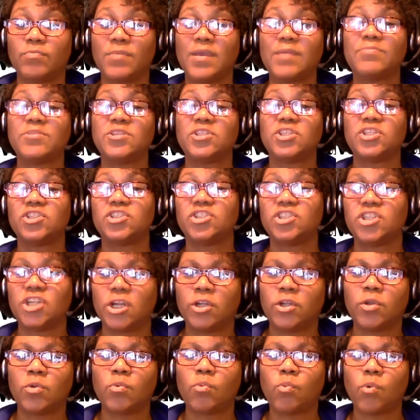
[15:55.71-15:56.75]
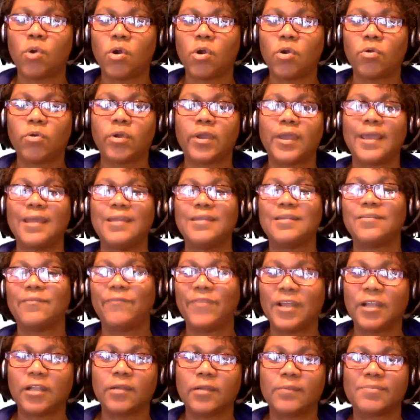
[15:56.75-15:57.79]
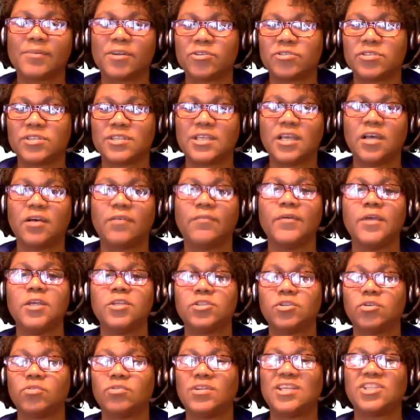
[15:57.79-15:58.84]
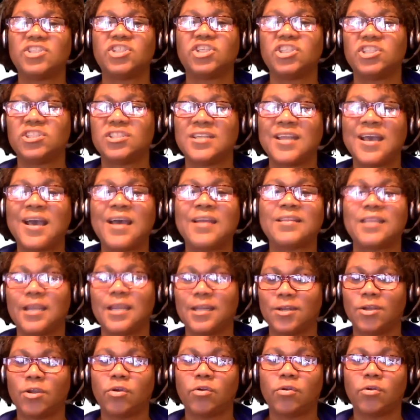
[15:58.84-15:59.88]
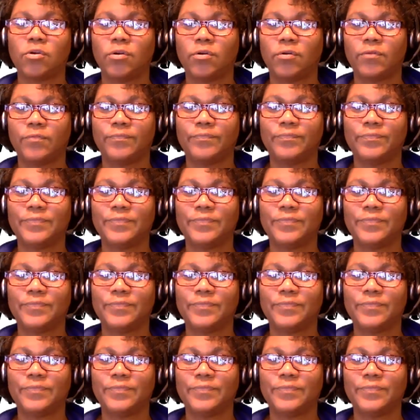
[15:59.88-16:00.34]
Maybe she's done the work and developed herself so that she's not that girl